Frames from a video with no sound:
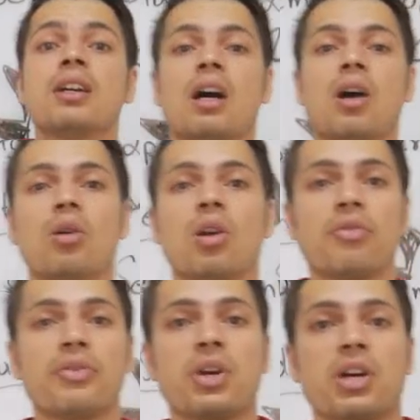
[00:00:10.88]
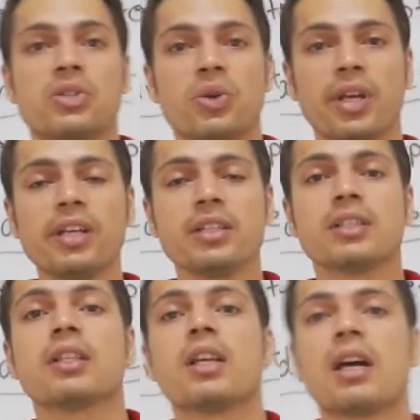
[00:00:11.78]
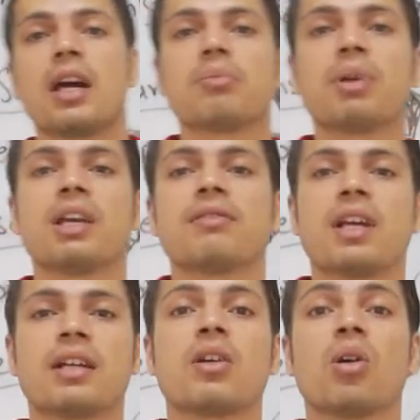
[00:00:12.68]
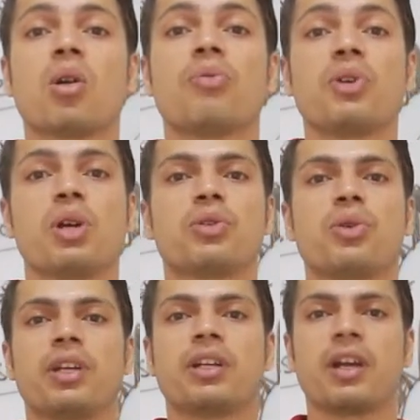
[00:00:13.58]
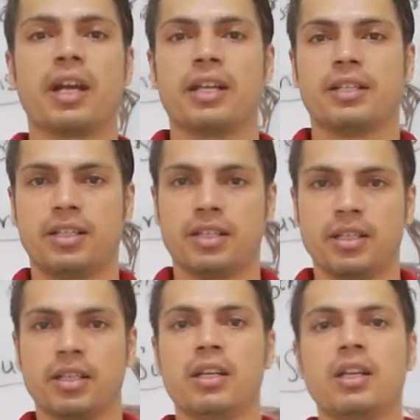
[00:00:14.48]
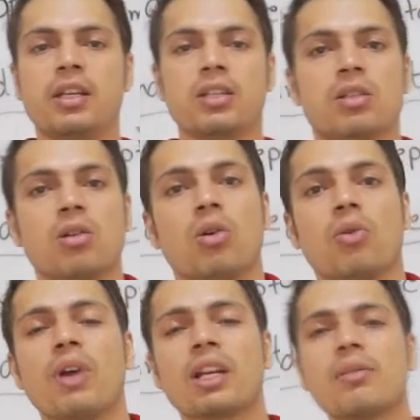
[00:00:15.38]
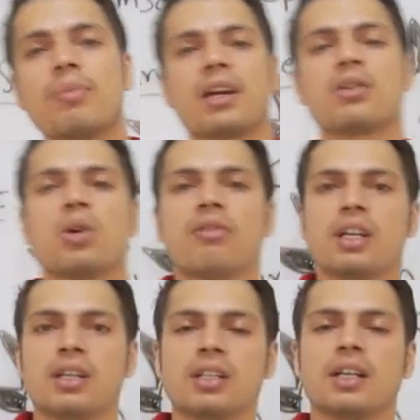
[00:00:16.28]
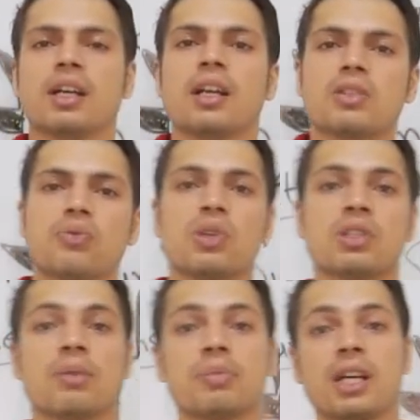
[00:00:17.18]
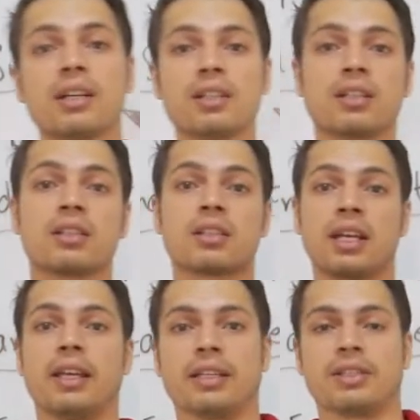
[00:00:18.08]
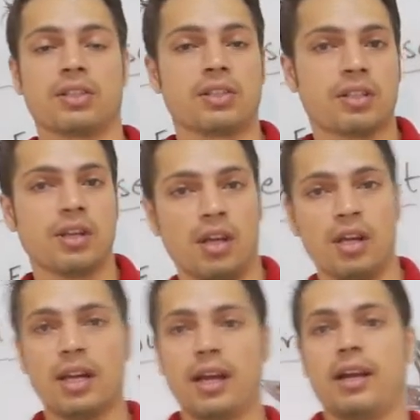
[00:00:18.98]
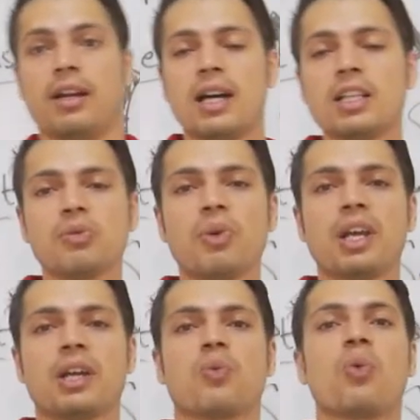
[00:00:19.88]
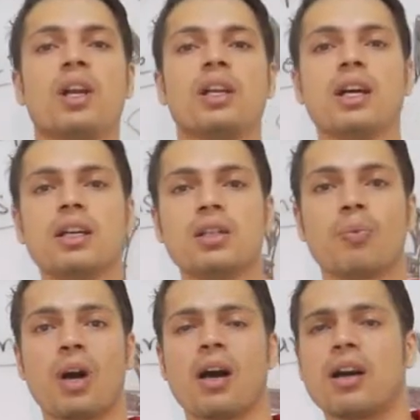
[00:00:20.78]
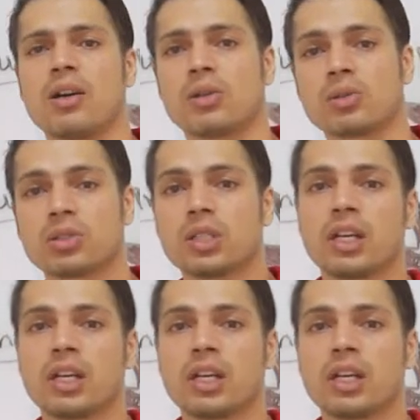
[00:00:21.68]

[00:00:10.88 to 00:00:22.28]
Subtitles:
how all of you are doing? I believe that all of you are doing great. So welcome back to our another class 4 subject, science. And last week we learned about